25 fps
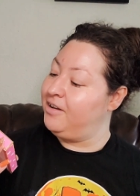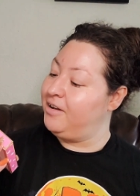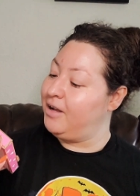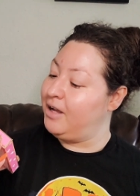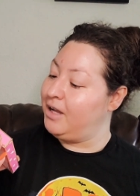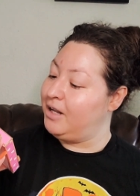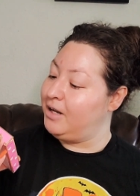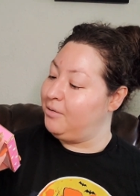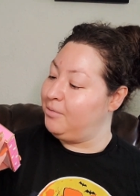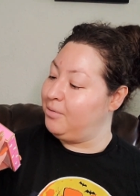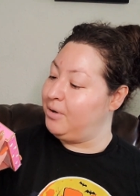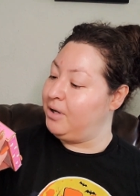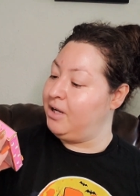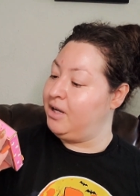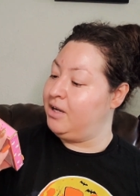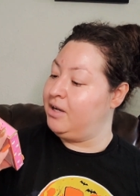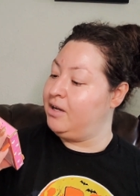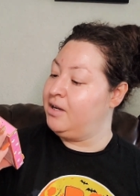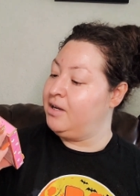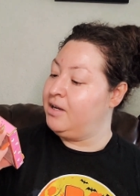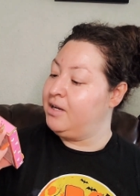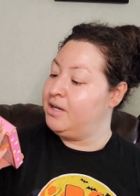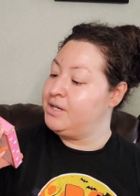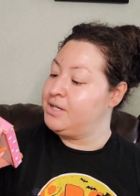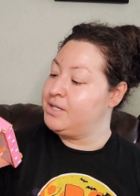anyway,
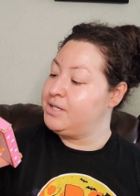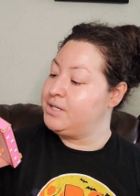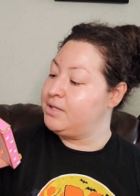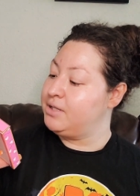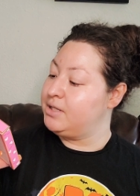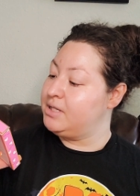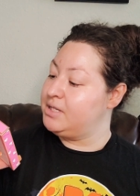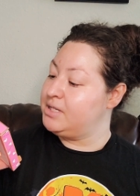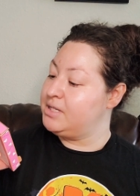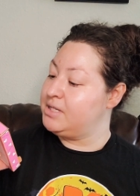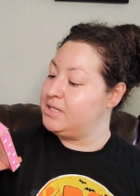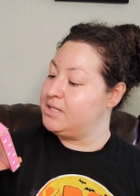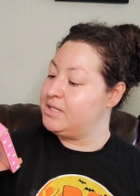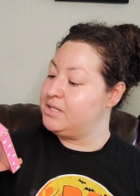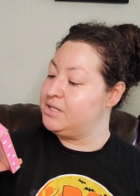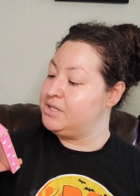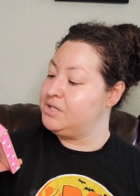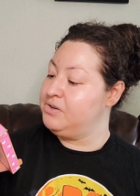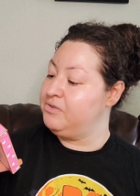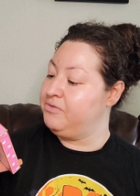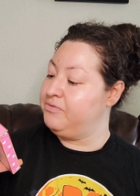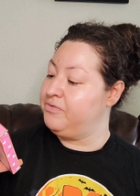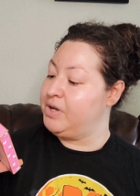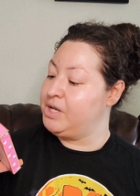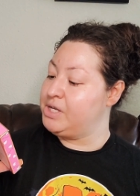so this is the
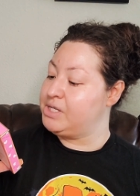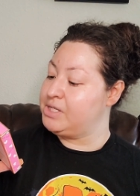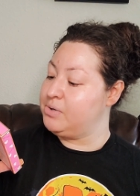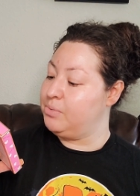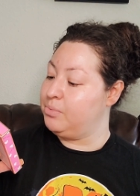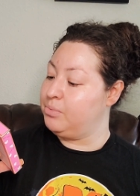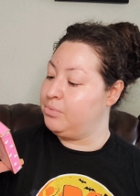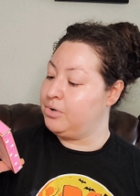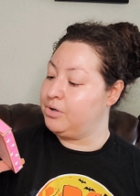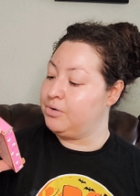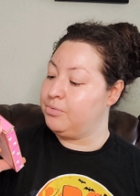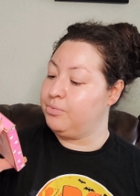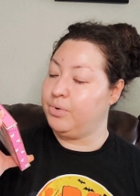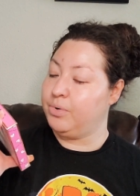Too Faced award